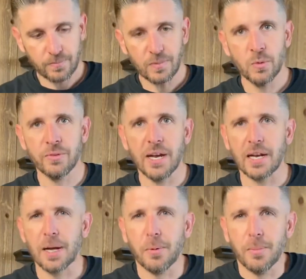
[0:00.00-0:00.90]
We've got a
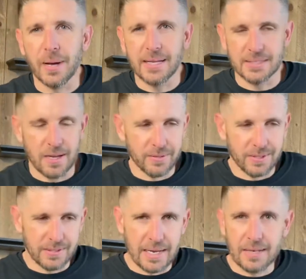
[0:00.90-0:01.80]
couple bikes out
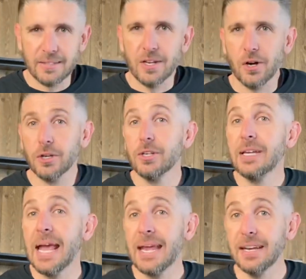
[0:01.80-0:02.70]
there that are
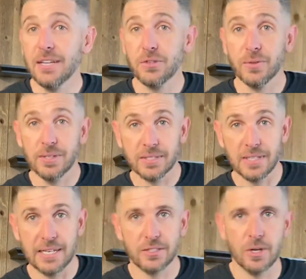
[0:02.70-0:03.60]
good candidates for this
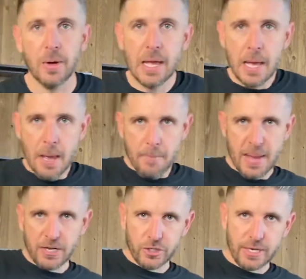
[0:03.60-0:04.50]
thing. So
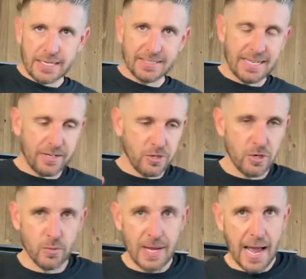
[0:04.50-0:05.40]
make sure you guys stay
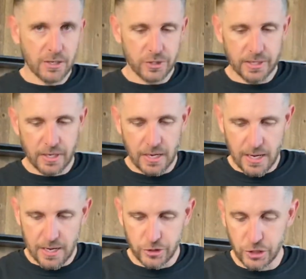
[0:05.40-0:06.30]
tuned. We actually
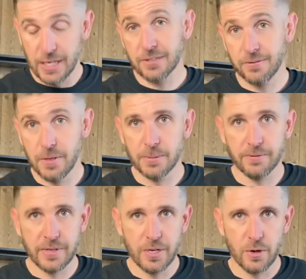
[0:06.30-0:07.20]
just filmed a
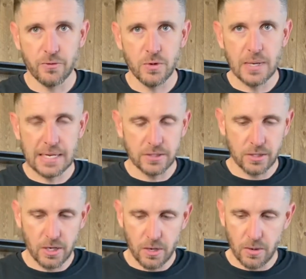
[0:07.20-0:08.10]
video a few days
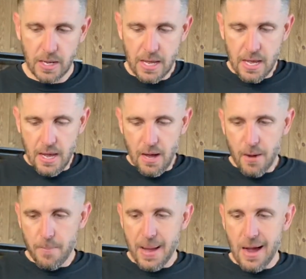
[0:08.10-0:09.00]
ago
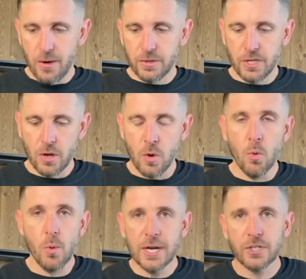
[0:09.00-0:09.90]
about
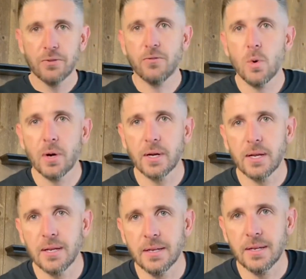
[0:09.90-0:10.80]
which fork
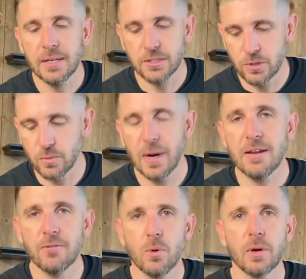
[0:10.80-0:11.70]
is the
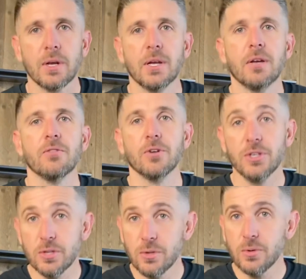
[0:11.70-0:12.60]
right fork for
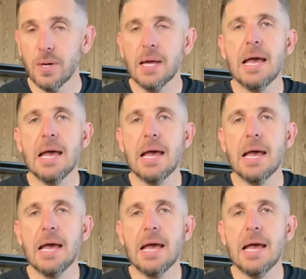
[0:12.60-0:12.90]
you.